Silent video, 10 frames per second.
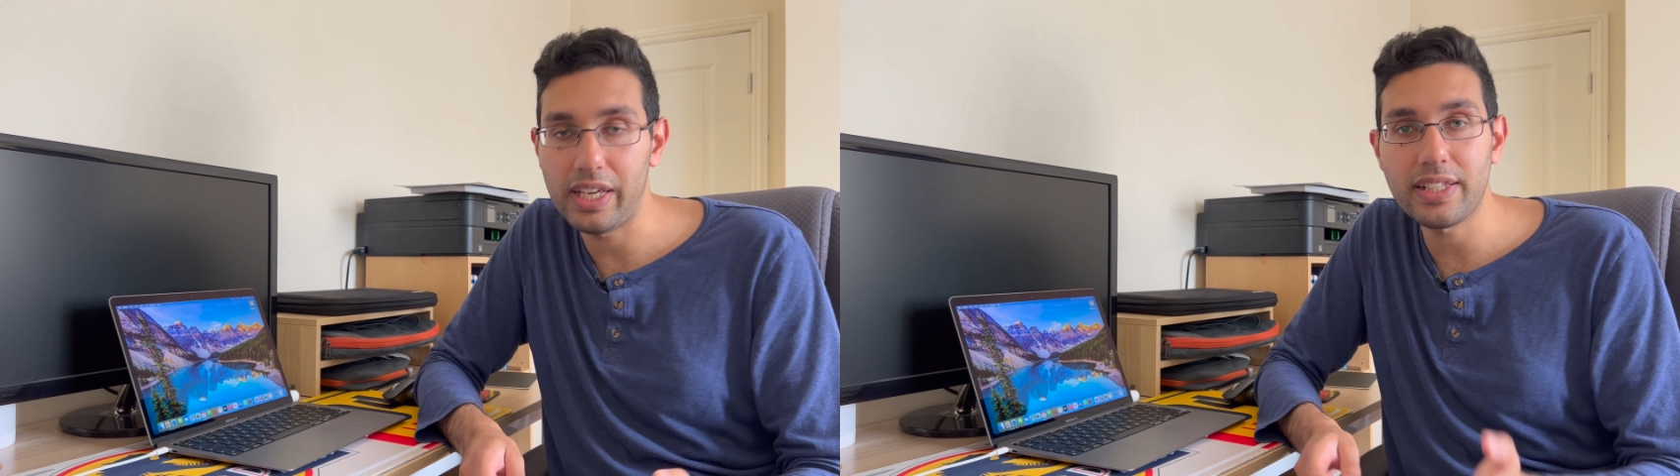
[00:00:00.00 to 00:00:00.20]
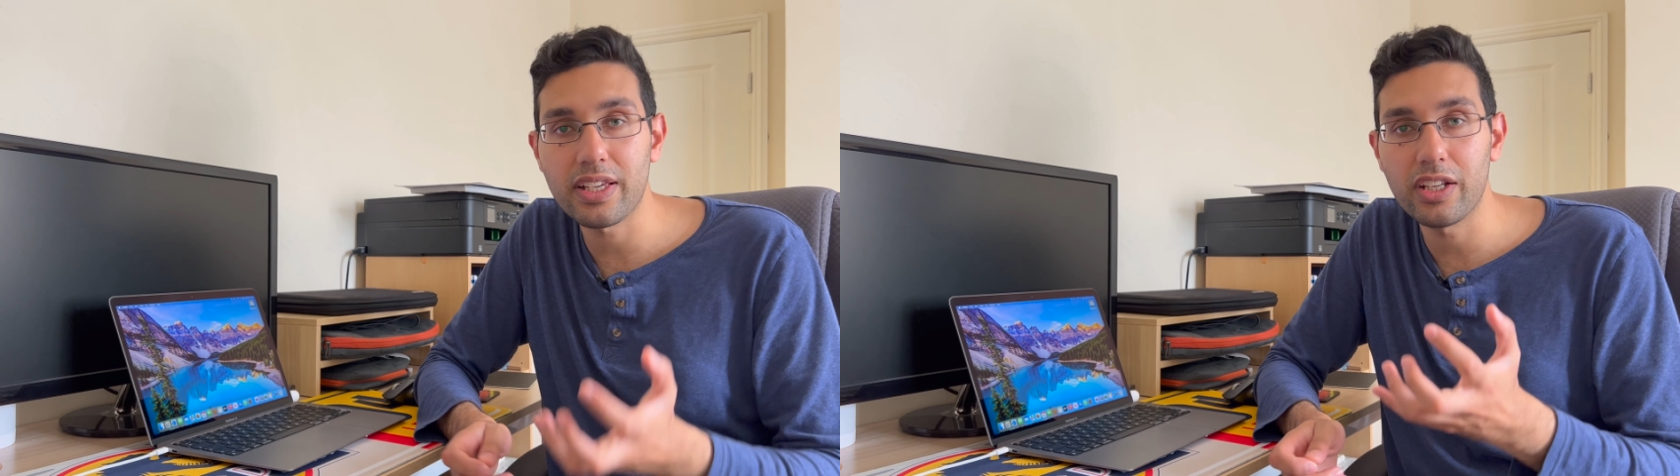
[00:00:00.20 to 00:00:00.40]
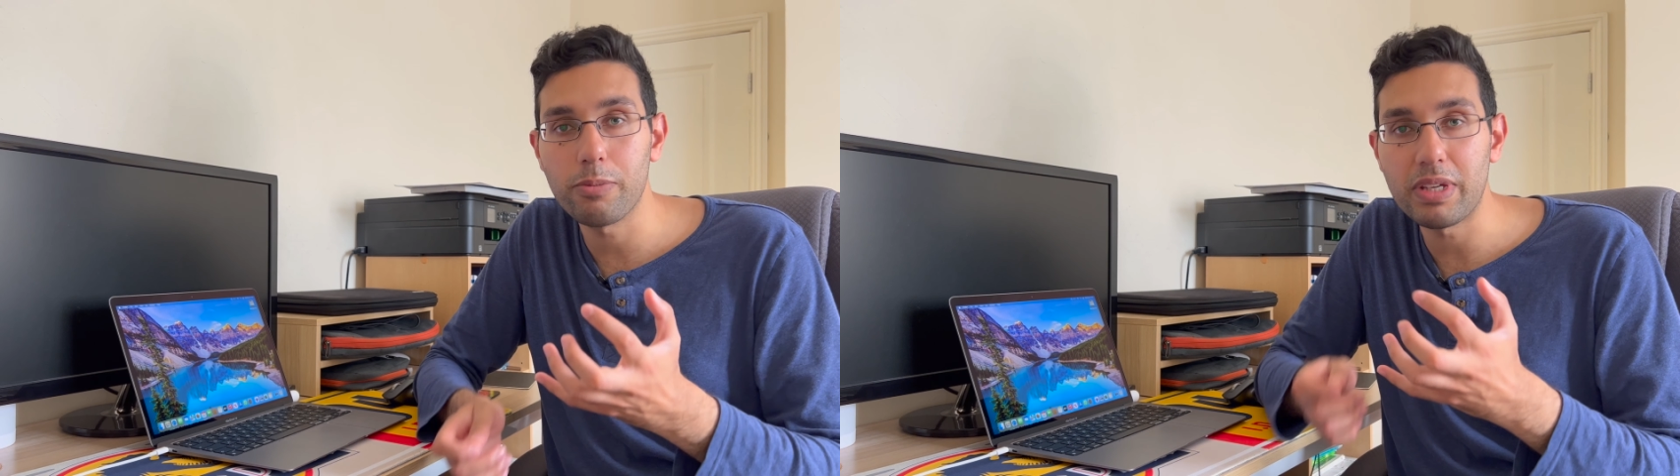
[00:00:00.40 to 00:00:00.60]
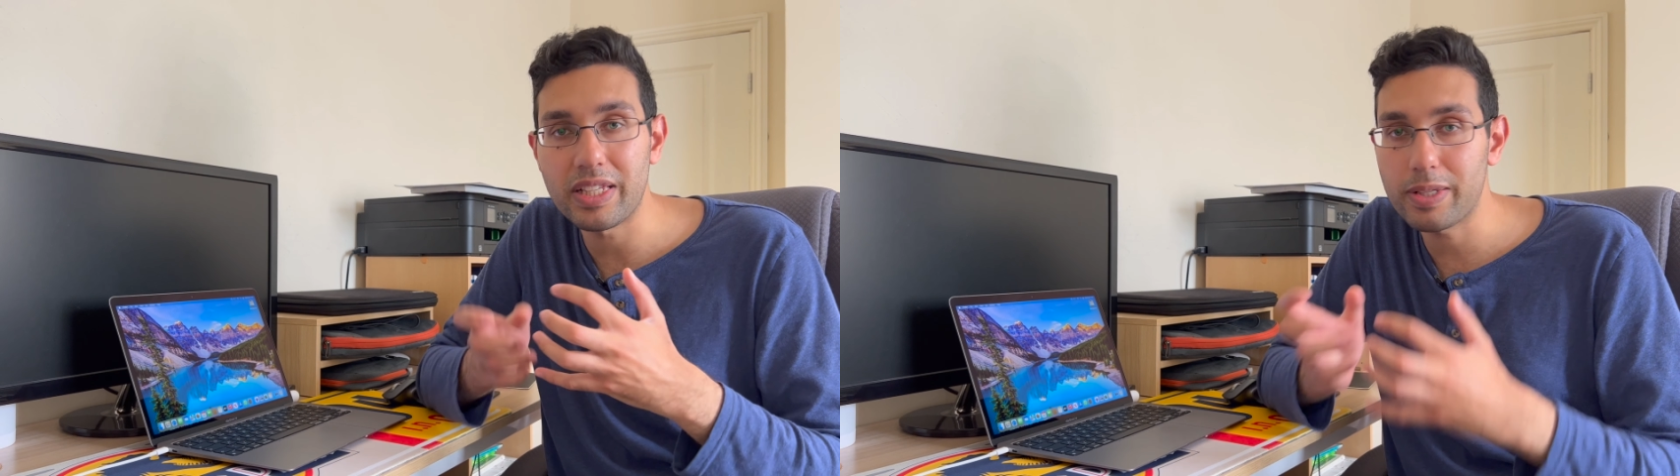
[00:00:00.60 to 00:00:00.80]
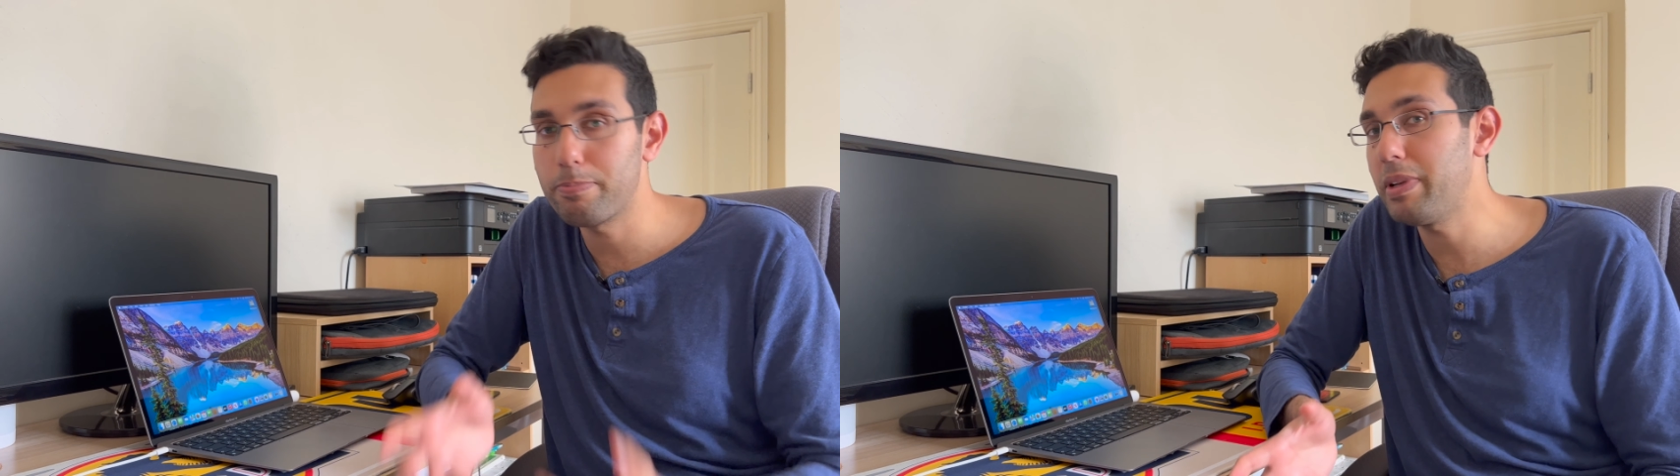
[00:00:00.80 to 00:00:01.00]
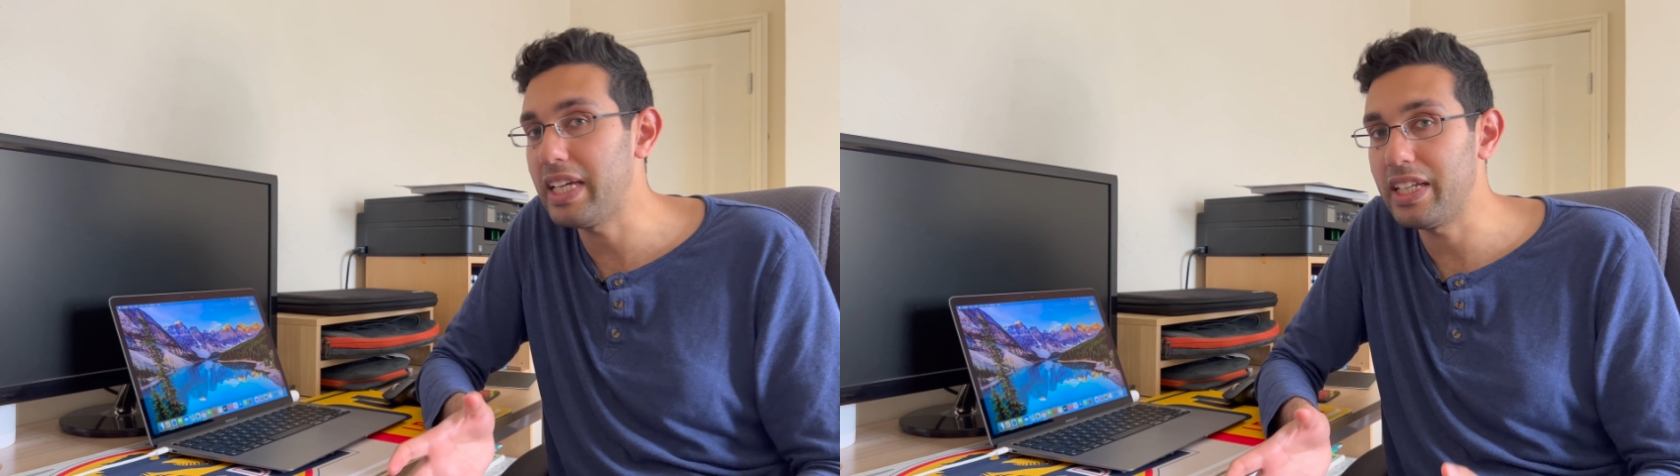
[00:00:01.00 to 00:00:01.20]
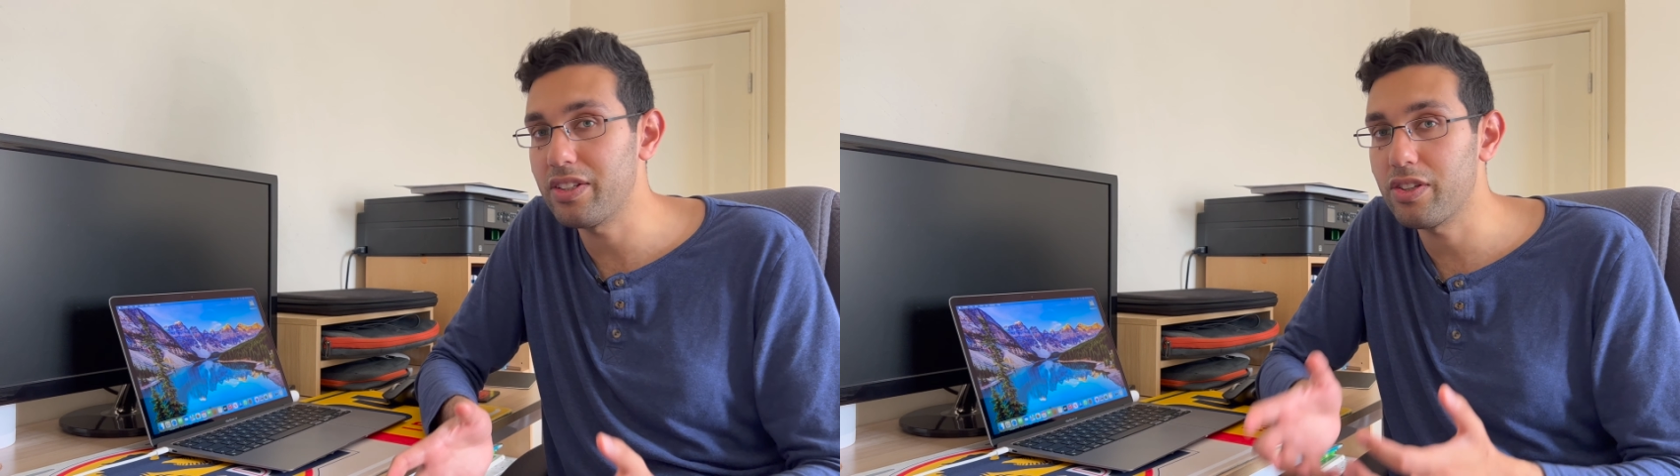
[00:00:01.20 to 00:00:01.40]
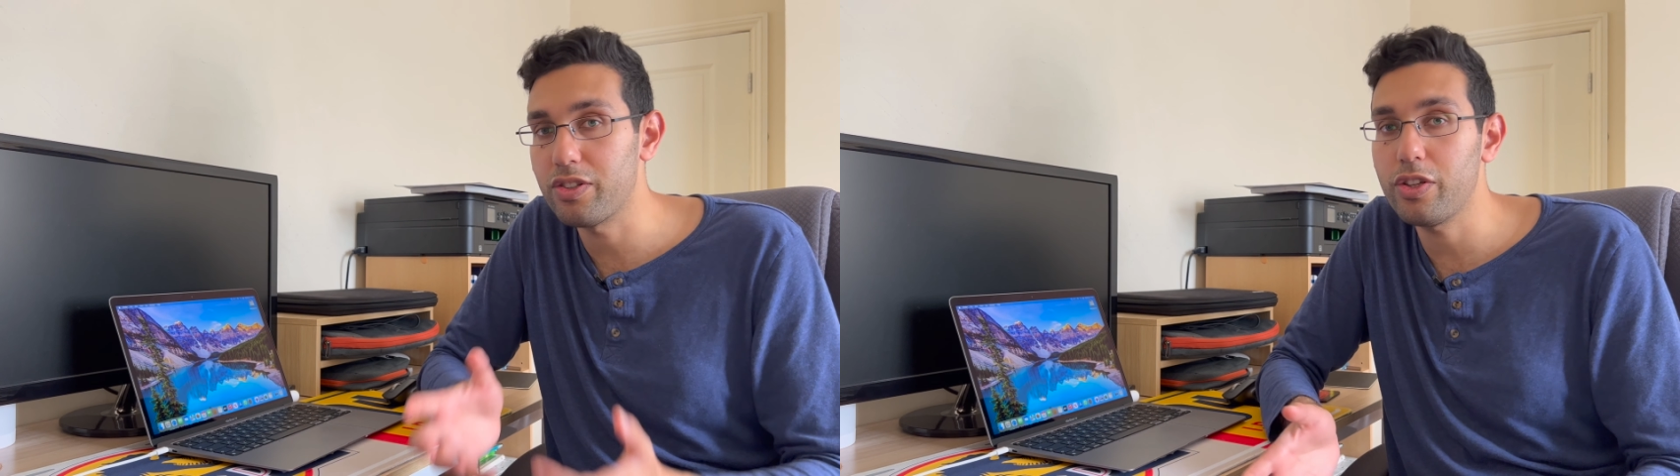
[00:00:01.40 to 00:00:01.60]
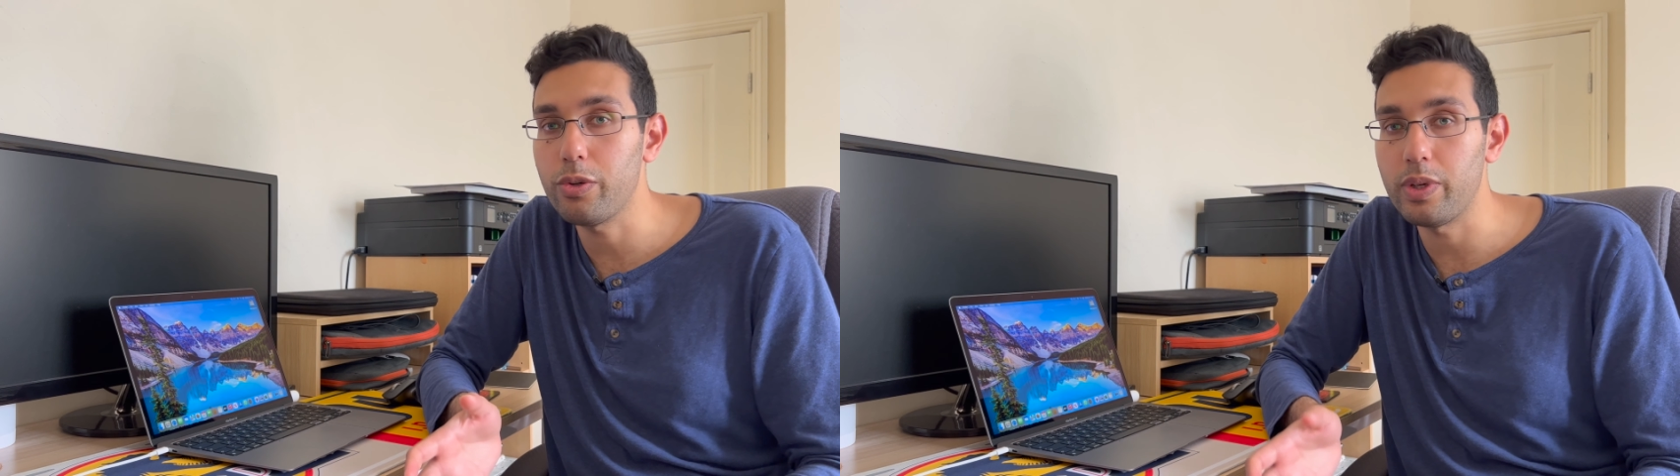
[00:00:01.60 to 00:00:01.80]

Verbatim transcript: is going to be split into two.